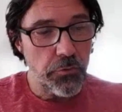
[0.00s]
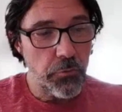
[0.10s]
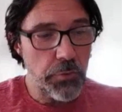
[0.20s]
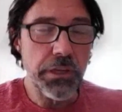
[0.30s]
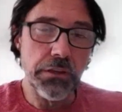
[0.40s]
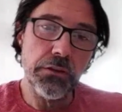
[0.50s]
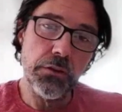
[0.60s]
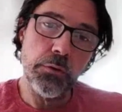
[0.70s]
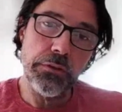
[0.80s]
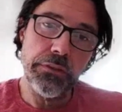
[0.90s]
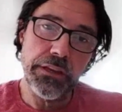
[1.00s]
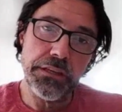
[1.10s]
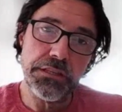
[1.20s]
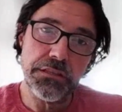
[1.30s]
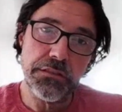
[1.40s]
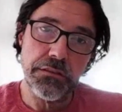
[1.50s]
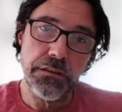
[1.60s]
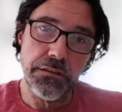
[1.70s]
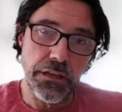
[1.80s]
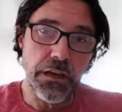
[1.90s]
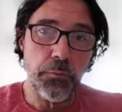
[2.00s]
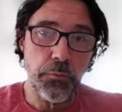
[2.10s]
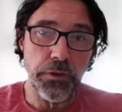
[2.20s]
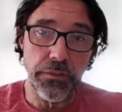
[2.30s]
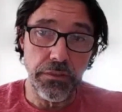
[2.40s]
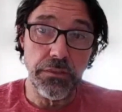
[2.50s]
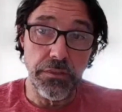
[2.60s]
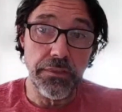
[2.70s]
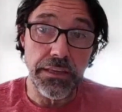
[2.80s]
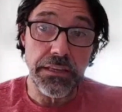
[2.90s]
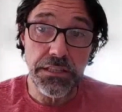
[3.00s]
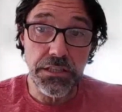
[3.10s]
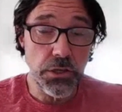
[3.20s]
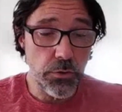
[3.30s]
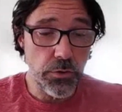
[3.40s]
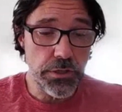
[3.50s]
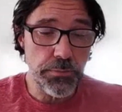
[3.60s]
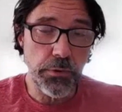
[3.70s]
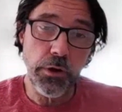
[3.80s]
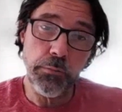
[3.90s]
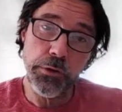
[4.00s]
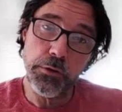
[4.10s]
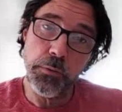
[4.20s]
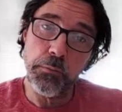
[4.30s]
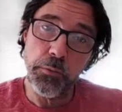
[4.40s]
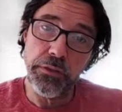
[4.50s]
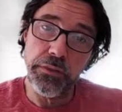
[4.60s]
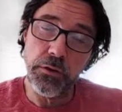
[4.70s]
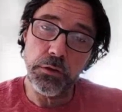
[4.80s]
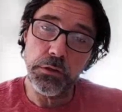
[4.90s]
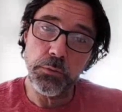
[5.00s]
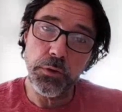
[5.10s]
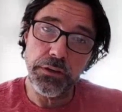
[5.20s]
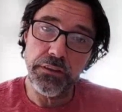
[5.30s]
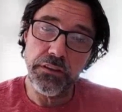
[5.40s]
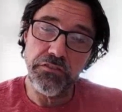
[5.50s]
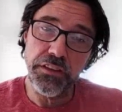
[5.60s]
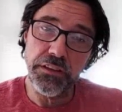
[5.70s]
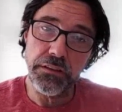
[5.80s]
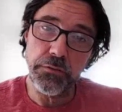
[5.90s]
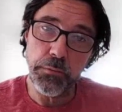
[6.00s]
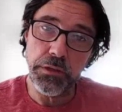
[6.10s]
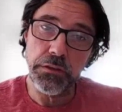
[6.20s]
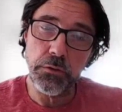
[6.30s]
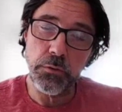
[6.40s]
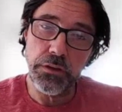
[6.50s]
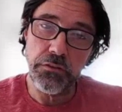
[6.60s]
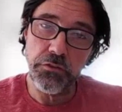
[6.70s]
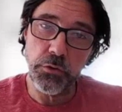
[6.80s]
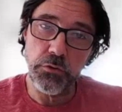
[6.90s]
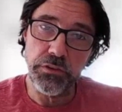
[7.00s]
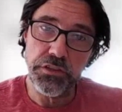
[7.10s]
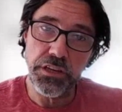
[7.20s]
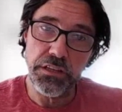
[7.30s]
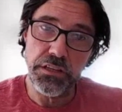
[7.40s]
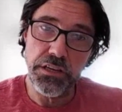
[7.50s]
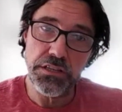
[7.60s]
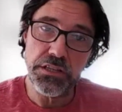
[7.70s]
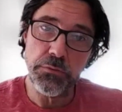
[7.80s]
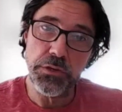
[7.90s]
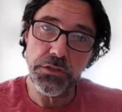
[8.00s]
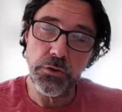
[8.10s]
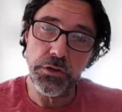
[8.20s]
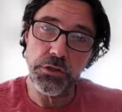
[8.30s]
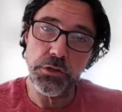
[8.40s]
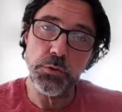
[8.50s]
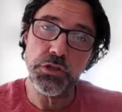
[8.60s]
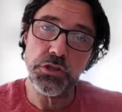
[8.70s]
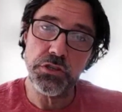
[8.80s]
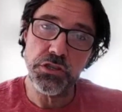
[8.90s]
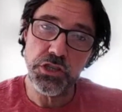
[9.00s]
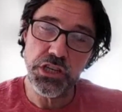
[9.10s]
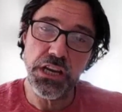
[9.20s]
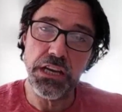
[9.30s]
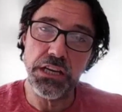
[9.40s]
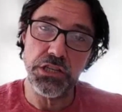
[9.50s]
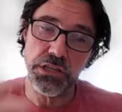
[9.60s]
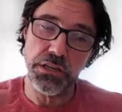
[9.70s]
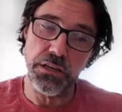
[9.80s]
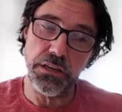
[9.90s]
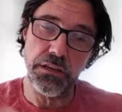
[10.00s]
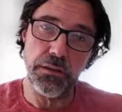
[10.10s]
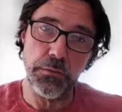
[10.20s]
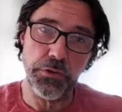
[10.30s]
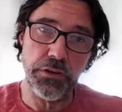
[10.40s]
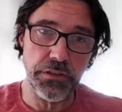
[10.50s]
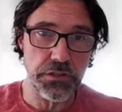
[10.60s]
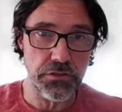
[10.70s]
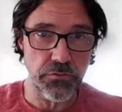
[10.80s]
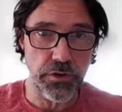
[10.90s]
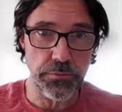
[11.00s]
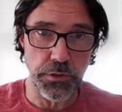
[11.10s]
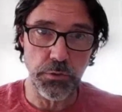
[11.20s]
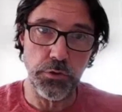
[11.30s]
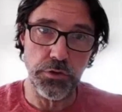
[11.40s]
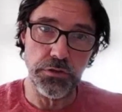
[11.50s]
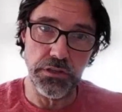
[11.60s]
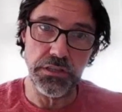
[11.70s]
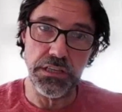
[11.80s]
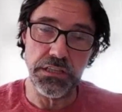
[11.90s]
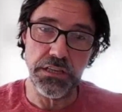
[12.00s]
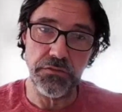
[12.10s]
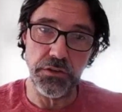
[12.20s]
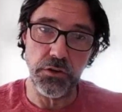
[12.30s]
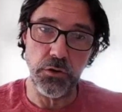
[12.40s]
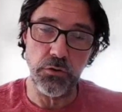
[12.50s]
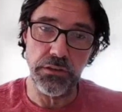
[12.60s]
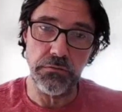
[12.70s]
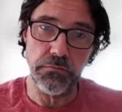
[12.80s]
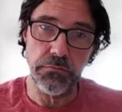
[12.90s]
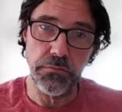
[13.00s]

we've been doing this not with this newer spirometer, but with the older one in the field, we've been doing that for over 10 years, and we saw a huge change in the prevalence of respiratory disease after COVID.